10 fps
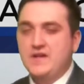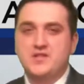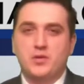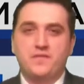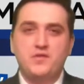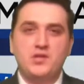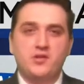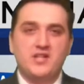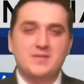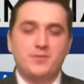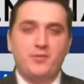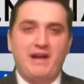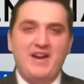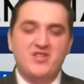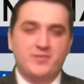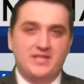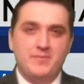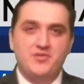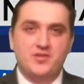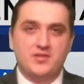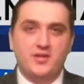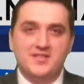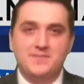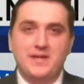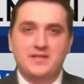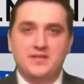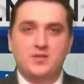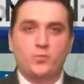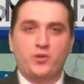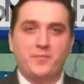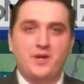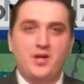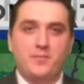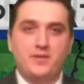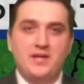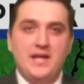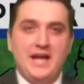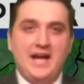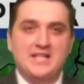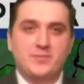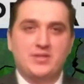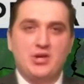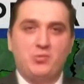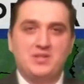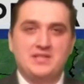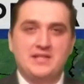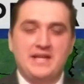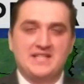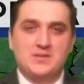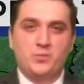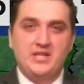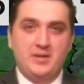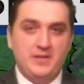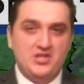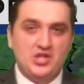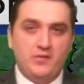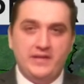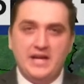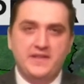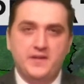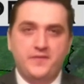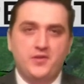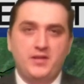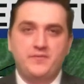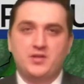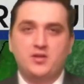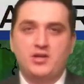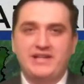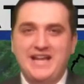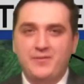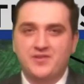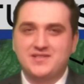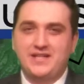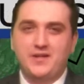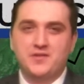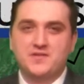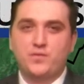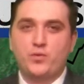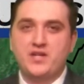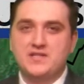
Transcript: So a few degrees below average, but temperatures are expected to warm up as we go into next week. A bit chilly out there if you're 11 o'clock hour, sitting in those 40s